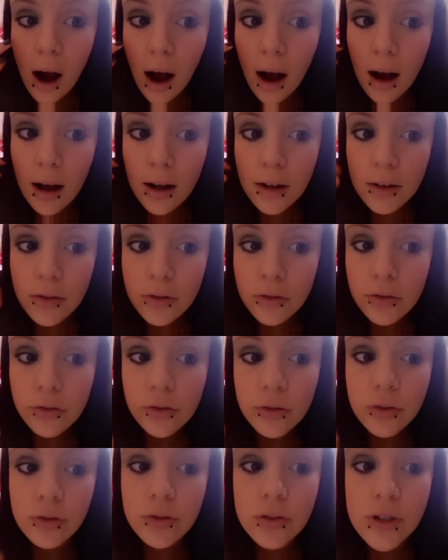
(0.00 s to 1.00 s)
I've
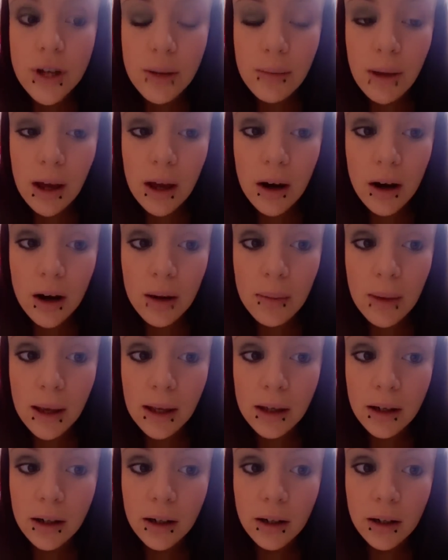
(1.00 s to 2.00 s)
done my eye
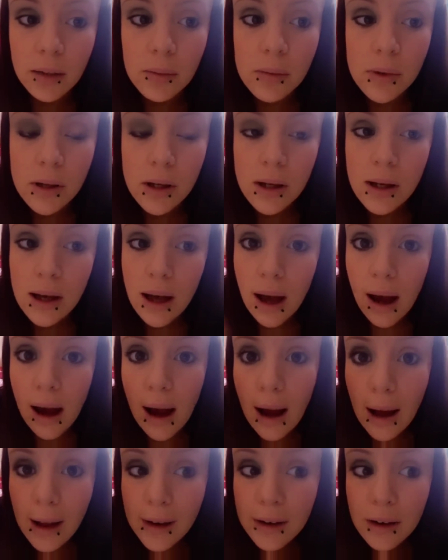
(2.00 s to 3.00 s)
makeup
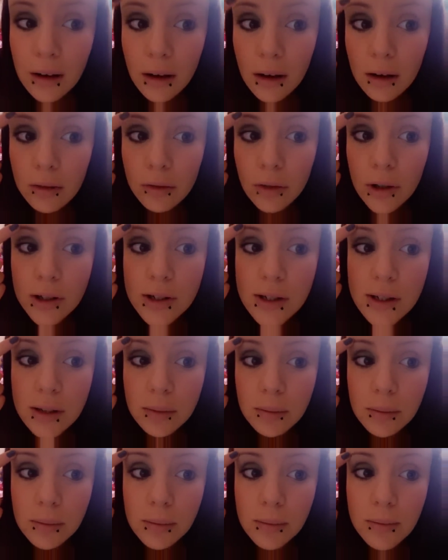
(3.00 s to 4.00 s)
and I've run
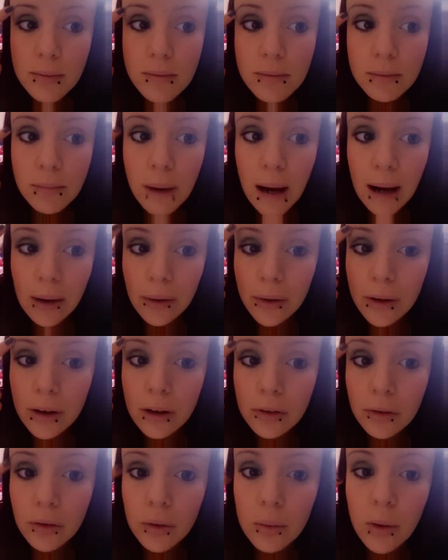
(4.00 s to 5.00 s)
some
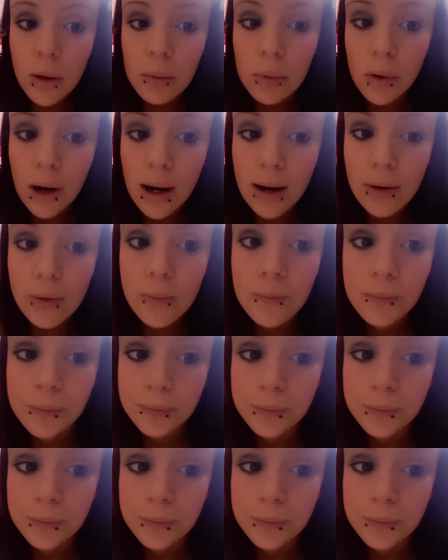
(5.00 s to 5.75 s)
powder through my brow.